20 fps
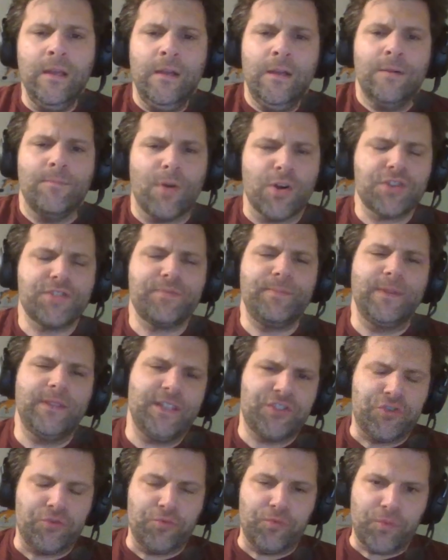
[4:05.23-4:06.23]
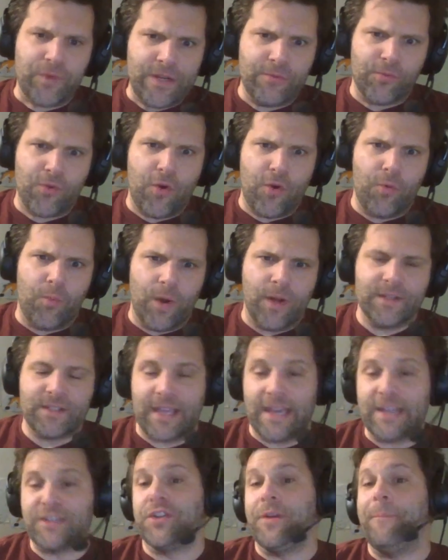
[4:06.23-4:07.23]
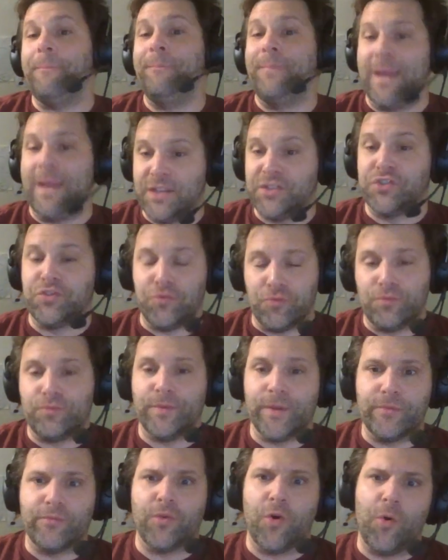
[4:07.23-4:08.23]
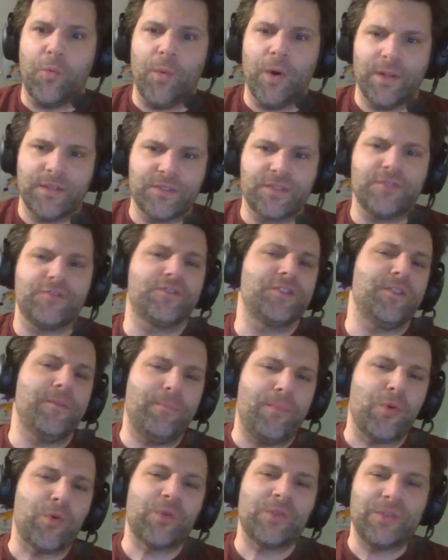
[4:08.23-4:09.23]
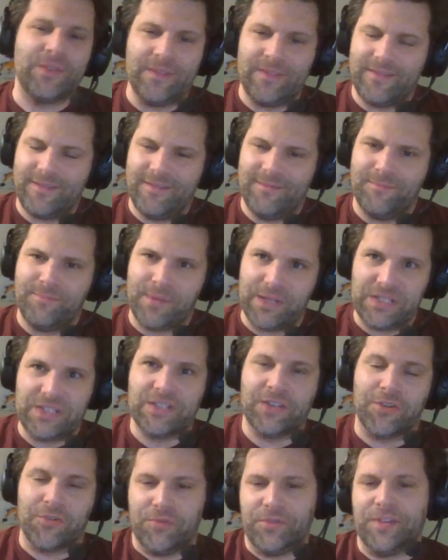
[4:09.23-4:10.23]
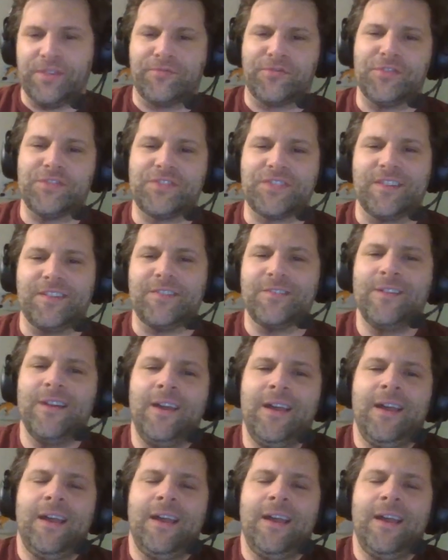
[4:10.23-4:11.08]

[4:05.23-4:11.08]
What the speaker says: Marksman lets you reroll ones. Actually, it makes you reroll ones. There's an important but subtle difference there.